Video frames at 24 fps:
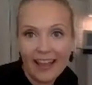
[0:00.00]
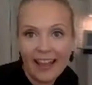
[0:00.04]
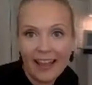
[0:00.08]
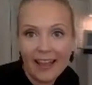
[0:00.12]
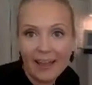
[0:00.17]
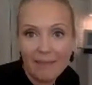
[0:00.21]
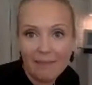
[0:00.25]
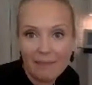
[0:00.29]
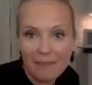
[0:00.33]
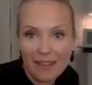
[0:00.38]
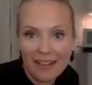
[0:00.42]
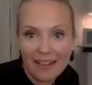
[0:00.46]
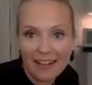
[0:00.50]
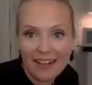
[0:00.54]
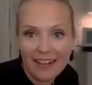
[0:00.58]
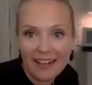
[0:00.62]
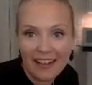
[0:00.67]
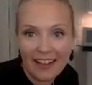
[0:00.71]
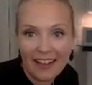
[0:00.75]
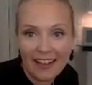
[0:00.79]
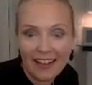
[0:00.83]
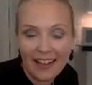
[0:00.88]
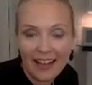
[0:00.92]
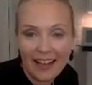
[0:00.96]

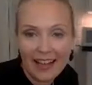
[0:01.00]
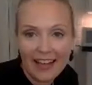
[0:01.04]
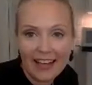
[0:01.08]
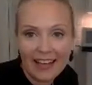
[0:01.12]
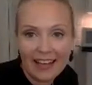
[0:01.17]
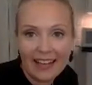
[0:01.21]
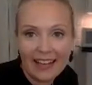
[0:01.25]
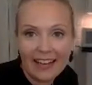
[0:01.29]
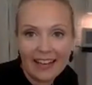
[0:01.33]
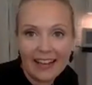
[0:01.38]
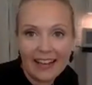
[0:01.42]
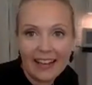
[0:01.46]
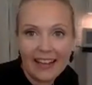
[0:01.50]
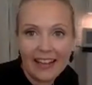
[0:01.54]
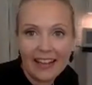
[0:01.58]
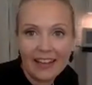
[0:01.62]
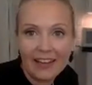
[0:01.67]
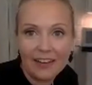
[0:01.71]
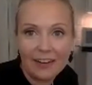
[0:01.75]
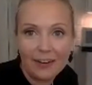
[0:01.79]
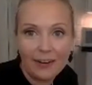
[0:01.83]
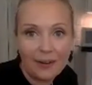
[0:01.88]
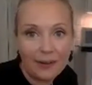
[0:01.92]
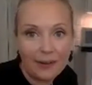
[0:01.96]
Minna and
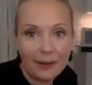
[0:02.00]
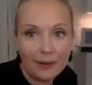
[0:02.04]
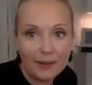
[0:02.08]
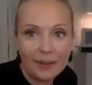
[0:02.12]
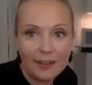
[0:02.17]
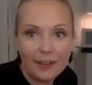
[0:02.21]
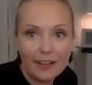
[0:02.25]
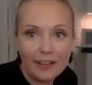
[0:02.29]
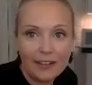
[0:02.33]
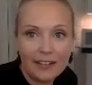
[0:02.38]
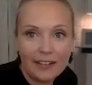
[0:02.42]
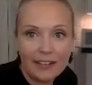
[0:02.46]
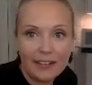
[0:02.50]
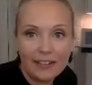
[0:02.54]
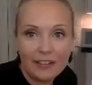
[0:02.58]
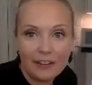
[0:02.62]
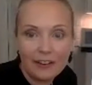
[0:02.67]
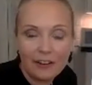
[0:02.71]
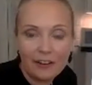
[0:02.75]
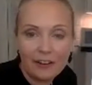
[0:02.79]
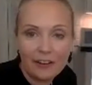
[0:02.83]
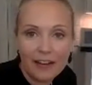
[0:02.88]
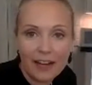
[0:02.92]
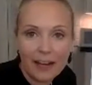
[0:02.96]
your daughters,
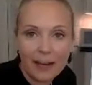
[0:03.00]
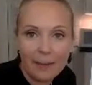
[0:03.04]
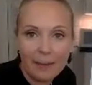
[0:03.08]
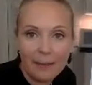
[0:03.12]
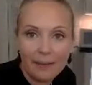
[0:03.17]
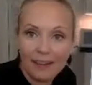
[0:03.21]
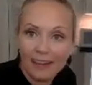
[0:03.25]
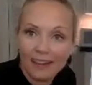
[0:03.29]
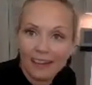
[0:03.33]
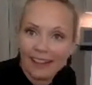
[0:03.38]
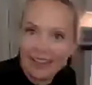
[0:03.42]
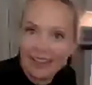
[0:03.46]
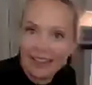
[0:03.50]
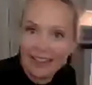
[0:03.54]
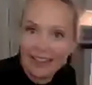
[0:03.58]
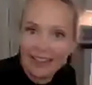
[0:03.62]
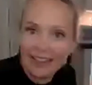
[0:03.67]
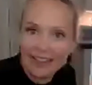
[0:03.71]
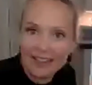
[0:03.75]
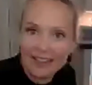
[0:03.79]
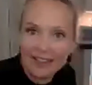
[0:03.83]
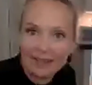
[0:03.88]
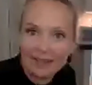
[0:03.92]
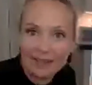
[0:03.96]
Ronja and Milla, thank you
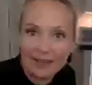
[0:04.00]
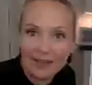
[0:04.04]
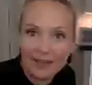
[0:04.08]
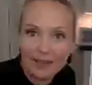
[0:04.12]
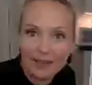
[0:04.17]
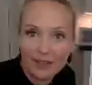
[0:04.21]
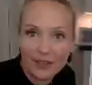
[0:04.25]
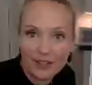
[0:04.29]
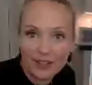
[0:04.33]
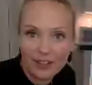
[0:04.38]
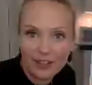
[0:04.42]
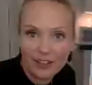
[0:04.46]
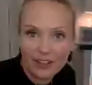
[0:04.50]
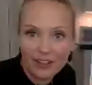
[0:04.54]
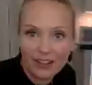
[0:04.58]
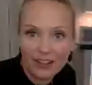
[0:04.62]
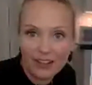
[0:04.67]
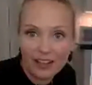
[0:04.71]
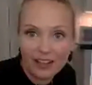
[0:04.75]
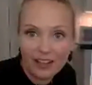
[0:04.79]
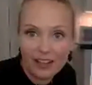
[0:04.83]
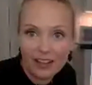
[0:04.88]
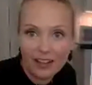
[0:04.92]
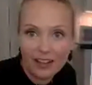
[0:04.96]
so much for
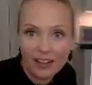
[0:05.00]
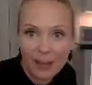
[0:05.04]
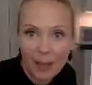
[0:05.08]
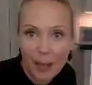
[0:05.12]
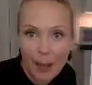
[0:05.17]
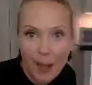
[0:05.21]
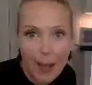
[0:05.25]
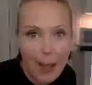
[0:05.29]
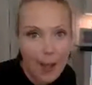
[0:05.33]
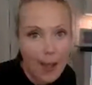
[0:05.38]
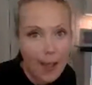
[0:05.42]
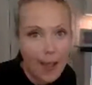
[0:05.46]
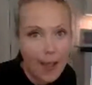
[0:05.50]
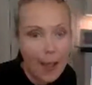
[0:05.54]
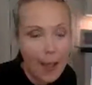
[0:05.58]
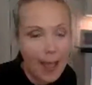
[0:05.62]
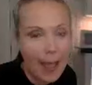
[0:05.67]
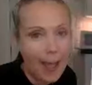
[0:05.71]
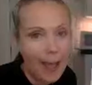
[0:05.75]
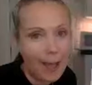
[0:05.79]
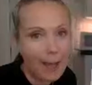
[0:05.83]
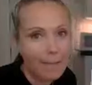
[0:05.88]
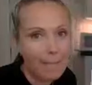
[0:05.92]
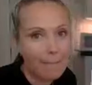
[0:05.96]
joining.
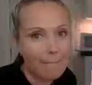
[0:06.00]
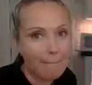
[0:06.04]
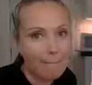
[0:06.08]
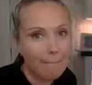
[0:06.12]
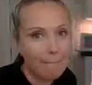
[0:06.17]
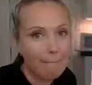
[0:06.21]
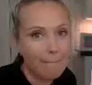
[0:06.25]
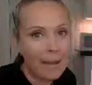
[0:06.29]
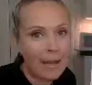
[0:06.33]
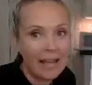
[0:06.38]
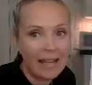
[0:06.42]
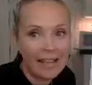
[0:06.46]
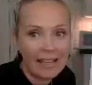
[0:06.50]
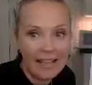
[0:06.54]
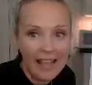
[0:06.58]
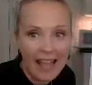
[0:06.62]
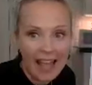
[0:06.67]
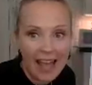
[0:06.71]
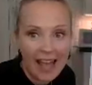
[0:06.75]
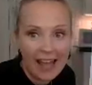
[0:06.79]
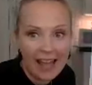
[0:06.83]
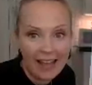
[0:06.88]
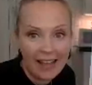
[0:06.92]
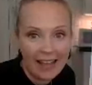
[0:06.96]

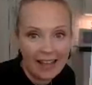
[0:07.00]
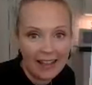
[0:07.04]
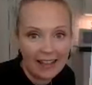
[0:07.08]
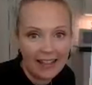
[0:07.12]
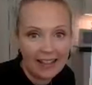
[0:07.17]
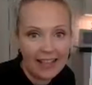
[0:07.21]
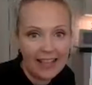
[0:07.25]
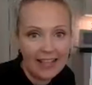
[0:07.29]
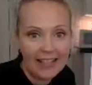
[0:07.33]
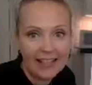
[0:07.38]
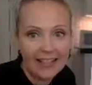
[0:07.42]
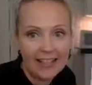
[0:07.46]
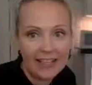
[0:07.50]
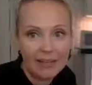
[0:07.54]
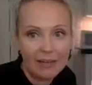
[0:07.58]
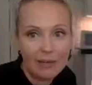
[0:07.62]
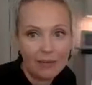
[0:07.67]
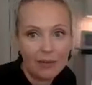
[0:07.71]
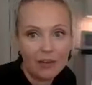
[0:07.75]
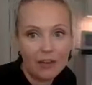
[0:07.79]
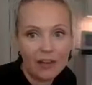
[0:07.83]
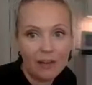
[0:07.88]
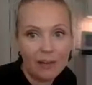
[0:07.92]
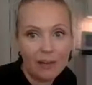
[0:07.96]
Yeah, let's see what
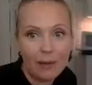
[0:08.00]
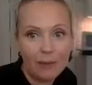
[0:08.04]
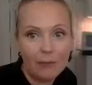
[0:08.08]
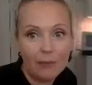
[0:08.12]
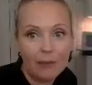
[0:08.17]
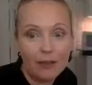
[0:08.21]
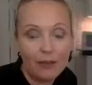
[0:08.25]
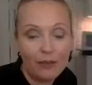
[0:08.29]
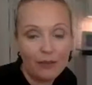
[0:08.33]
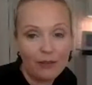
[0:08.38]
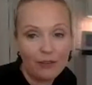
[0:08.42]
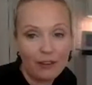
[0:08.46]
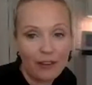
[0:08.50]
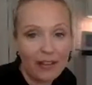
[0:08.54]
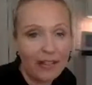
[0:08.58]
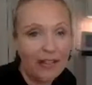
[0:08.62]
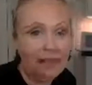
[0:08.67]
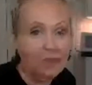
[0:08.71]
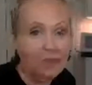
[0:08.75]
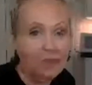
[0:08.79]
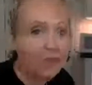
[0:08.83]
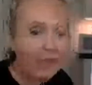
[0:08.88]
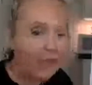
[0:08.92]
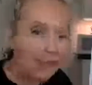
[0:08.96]
we come up with for next
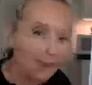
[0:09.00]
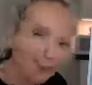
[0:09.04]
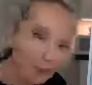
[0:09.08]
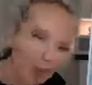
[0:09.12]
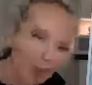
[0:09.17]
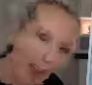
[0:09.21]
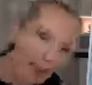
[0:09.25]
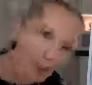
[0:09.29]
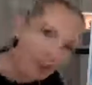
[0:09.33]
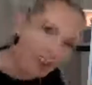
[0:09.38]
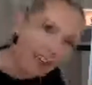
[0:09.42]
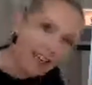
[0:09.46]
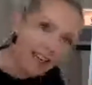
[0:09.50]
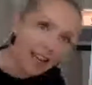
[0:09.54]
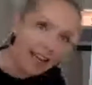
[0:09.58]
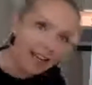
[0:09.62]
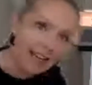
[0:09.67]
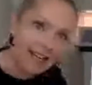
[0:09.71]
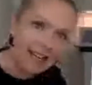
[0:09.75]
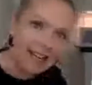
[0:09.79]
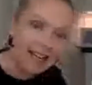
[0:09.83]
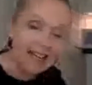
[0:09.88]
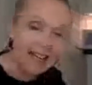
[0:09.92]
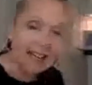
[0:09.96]
week. If you have any
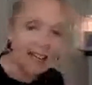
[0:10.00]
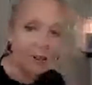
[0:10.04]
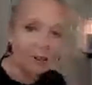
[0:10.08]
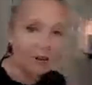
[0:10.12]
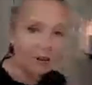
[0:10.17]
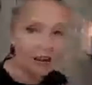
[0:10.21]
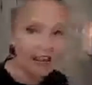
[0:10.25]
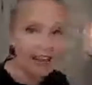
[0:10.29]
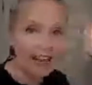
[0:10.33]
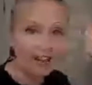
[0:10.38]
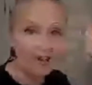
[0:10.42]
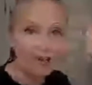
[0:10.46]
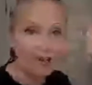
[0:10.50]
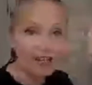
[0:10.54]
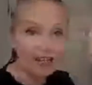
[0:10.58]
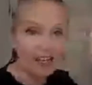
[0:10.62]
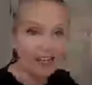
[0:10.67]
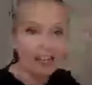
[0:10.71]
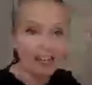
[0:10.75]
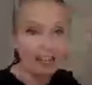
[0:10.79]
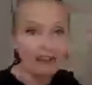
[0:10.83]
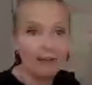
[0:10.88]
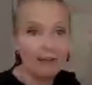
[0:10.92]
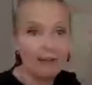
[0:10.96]
ideas or any
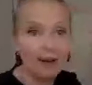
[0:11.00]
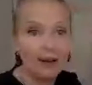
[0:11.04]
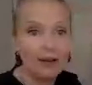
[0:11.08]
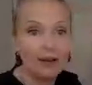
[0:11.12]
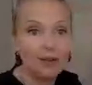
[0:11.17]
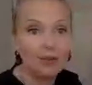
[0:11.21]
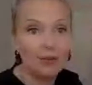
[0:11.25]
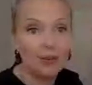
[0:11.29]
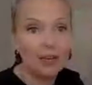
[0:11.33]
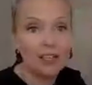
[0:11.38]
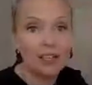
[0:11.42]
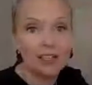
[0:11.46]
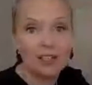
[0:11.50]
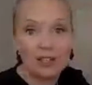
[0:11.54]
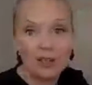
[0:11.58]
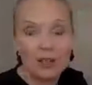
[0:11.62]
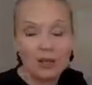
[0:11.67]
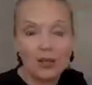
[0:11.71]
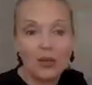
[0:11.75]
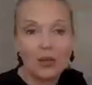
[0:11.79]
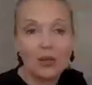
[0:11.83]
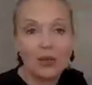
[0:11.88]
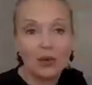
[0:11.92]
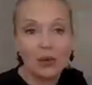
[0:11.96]
wishes about what
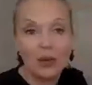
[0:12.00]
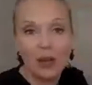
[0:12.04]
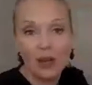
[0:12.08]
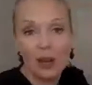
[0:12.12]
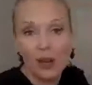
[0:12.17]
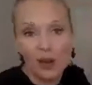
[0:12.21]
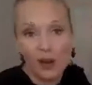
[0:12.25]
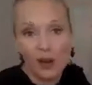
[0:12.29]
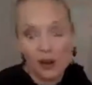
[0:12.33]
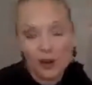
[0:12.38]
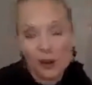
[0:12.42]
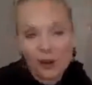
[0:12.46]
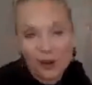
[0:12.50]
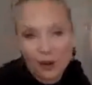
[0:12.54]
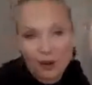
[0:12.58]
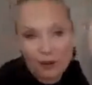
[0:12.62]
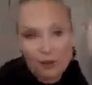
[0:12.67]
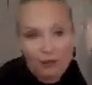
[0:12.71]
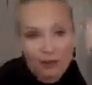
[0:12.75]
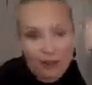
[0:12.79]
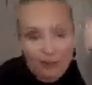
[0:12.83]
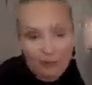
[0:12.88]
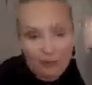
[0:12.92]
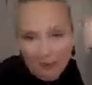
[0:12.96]
you or your
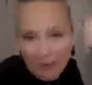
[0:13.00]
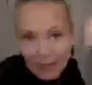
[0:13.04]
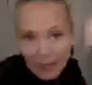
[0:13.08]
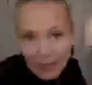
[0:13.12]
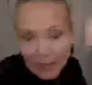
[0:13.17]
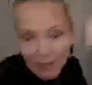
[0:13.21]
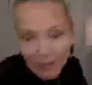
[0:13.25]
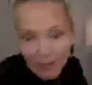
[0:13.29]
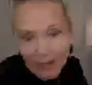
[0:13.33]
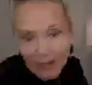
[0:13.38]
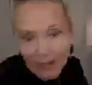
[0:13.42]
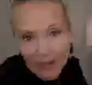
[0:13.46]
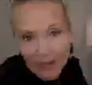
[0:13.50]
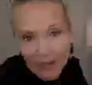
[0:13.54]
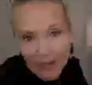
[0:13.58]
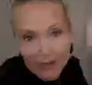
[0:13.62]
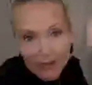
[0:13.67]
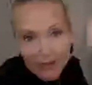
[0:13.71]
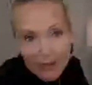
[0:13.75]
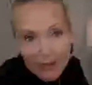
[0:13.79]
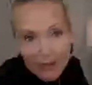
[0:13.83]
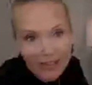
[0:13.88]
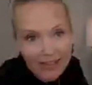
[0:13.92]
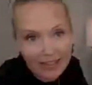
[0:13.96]
family would like to
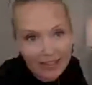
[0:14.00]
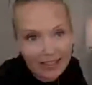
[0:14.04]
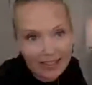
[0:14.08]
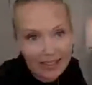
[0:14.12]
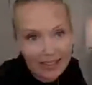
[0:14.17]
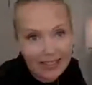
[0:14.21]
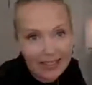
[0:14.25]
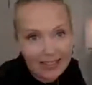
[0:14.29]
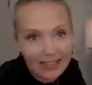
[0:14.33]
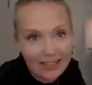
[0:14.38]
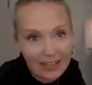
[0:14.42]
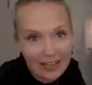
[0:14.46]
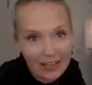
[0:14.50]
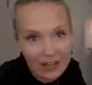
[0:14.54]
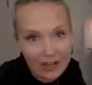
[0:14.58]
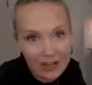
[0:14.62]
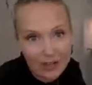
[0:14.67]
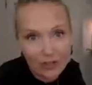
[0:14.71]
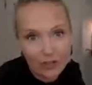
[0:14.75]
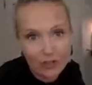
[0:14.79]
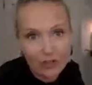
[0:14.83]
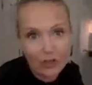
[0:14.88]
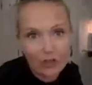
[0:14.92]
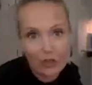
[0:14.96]
create in these
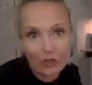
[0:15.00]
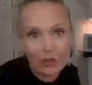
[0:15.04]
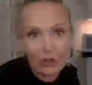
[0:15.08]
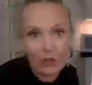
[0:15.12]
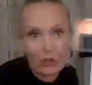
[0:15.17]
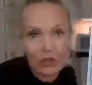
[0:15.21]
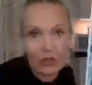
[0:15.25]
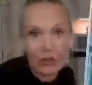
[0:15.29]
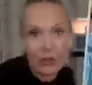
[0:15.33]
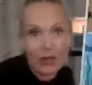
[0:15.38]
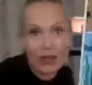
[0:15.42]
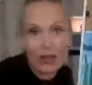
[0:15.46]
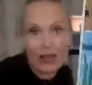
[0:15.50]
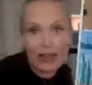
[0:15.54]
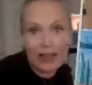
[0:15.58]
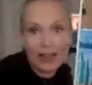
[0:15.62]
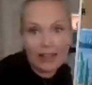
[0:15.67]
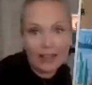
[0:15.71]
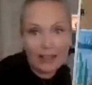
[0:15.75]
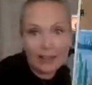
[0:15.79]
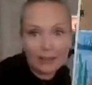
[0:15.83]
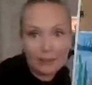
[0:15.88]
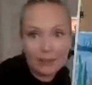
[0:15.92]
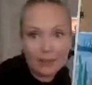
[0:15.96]
sessions, do
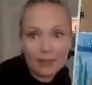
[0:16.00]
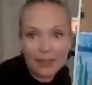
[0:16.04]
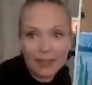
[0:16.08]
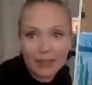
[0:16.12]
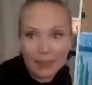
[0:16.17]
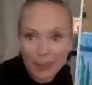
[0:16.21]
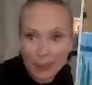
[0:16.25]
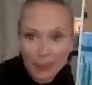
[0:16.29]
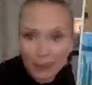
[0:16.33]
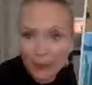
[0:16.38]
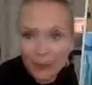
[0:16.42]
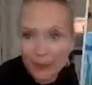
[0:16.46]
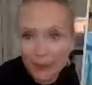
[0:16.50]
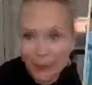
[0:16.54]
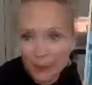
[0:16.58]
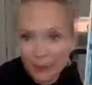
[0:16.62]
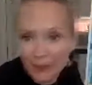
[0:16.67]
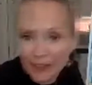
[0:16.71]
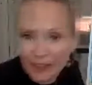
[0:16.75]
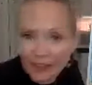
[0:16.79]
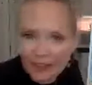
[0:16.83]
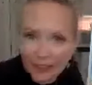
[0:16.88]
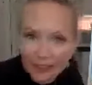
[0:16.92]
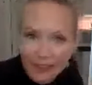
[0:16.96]
let me know.
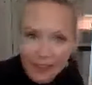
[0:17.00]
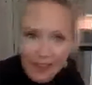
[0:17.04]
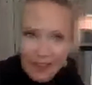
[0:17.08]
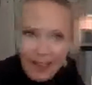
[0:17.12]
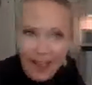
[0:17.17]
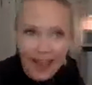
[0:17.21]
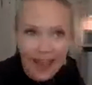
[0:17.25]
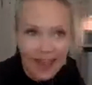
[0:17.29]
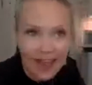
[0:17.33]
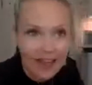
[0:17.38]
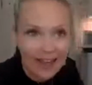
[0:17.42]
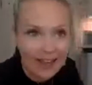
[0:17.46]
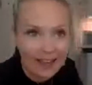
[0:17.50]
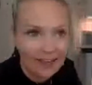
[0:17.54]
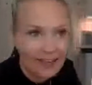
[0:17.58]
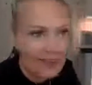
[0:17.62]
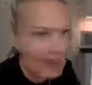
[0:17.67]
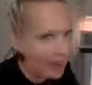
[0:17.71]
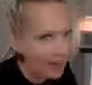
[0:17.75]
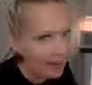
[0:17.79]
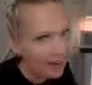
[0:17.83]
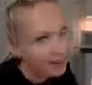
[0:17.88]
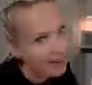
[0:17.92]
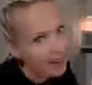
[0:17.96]
And
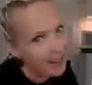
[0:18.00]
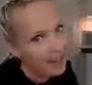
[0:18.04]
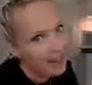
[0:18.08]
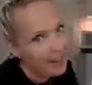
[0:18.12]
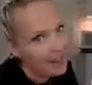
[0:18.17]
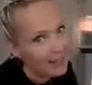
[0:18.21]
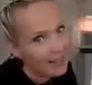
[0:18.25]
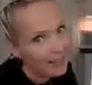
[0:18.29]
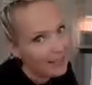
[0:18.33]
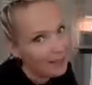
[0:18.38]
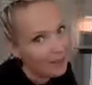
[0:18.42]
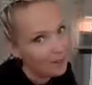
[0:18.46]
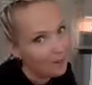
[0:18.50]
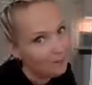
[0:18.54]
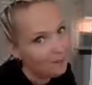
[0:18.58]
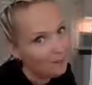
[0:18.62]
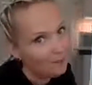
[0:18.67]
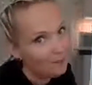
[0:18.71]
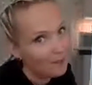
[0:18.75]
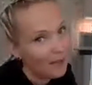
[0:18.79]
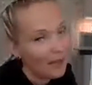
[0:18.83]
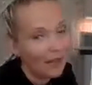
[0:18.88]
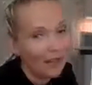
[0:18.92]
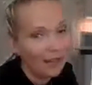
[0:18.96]
other than that,
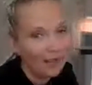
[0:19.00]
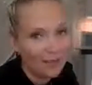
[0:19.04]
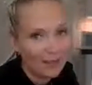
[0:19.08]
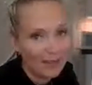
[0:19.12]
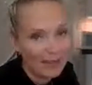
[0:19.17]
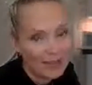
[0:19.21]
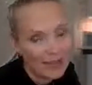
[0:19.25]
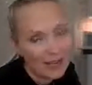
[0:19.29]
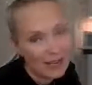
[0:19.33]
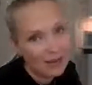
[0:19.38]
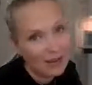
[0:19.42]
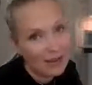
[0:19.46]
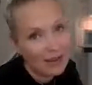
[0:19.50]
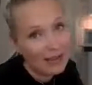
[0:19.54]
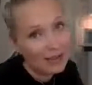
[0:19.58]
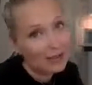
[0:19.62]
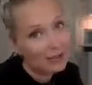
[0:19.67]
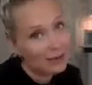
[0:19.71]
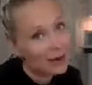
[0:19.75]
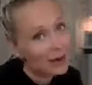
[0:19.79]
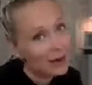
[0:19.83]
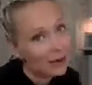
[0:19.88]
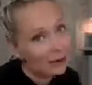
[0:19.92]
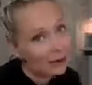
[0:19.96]
I'll see you guys
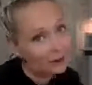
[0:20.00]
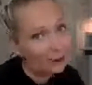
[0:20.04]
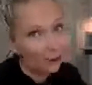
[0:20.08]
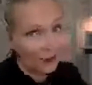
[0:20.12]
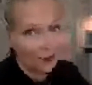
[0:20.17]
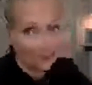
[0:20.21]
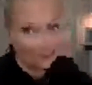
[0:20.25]
around.